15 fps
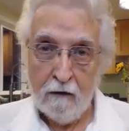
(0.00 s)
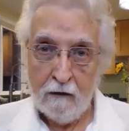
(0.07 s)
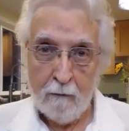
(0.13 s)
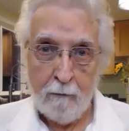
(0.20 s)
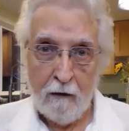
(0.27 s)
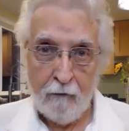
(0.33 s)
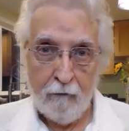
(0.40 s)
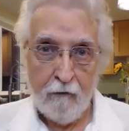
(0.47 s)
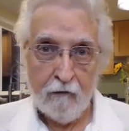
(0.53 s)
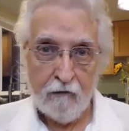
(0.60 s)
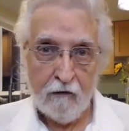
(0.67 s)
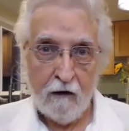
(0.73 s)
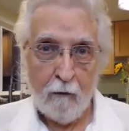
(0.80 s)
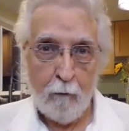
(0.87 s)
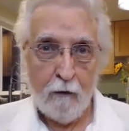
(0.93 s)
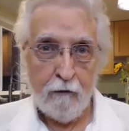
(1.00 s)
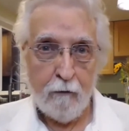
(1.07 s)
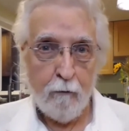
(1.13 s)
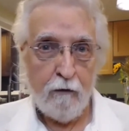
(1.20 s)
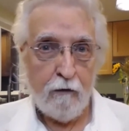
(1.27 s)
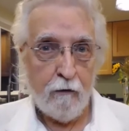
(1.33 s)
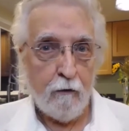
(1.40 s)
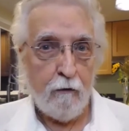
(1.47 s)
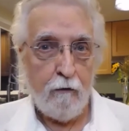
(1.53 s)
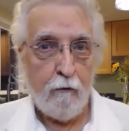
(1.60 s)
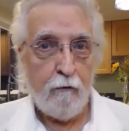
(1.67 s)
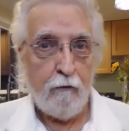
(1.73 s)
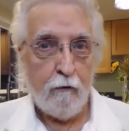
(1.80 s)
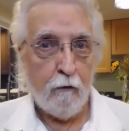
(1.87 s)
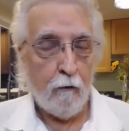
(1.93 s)
about this, and I want to return
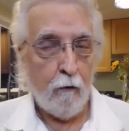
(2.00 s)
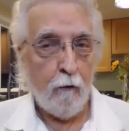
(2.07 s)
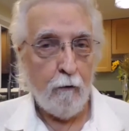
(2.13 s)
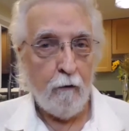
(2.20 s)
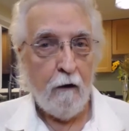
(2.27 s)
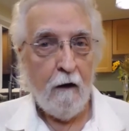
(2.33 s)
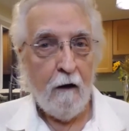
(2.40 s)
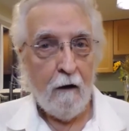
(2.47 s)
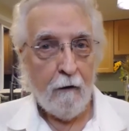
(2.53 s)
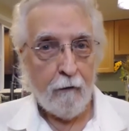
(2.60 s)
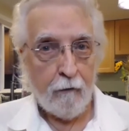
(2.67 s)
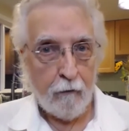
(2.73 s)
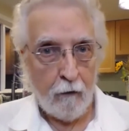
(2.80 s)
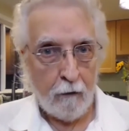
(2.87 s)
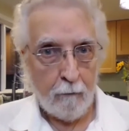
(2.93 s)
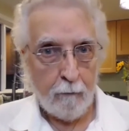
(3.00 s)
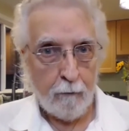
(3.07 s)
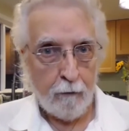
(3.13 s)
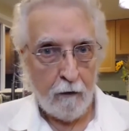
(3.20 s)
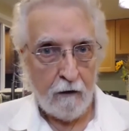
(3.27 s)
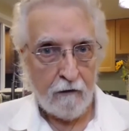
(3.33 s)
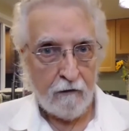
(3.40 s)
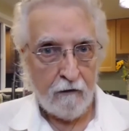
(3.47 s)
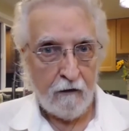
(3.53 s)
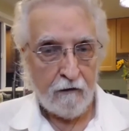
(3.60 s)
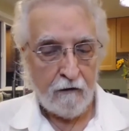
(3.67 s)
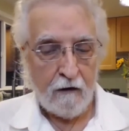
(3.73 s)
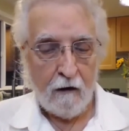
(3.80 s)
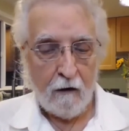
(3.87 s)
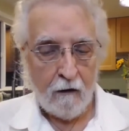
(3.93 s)
you to your own thought
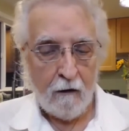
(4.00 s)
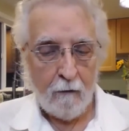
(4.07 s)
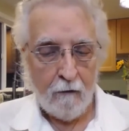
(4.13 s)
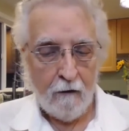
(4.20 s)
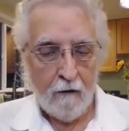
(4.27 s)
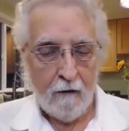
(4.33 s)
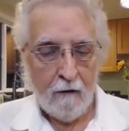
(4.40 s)
process. Now, how